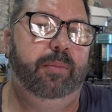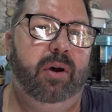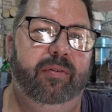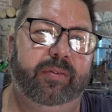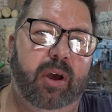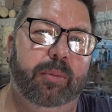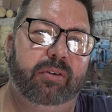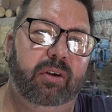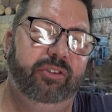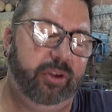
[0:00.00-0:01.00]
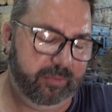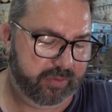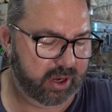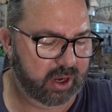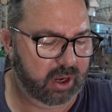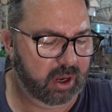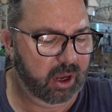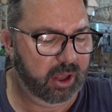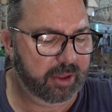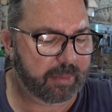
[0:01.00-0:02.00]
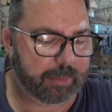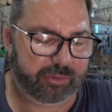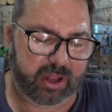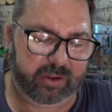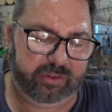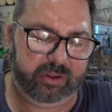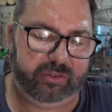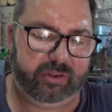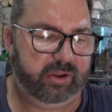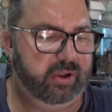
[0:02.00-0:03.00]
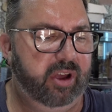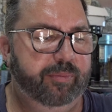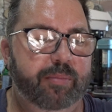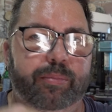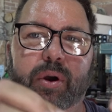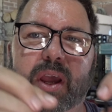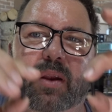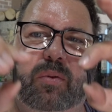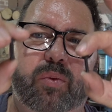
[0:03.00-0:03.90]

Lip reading: might have come across something. The map sensors have been put in